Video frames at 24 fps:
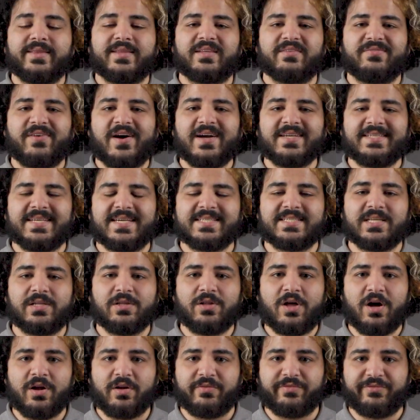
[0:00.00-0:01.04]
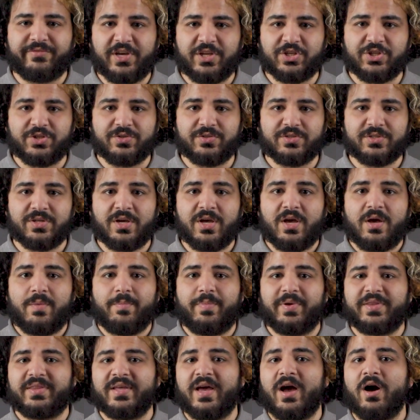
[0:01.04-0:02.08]
The device has a lot of features,
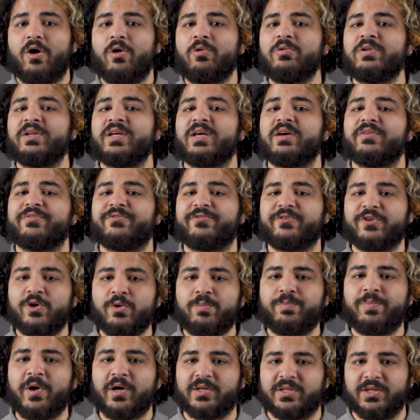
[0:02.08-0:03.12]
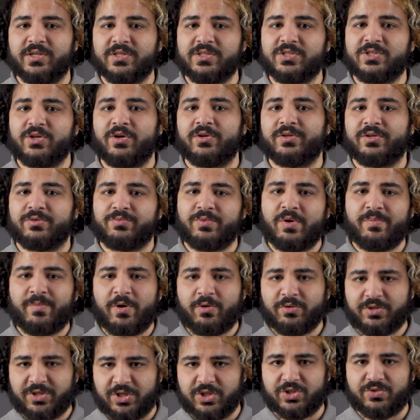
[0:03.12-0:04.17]
but there are only a few buttons on the
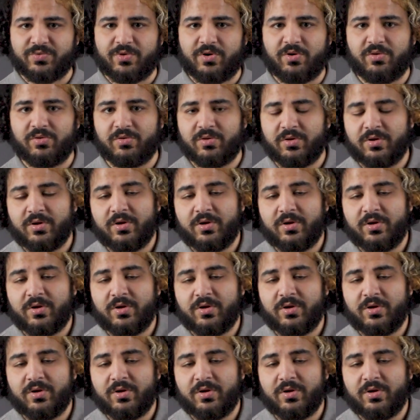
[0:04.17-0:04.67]
remote control.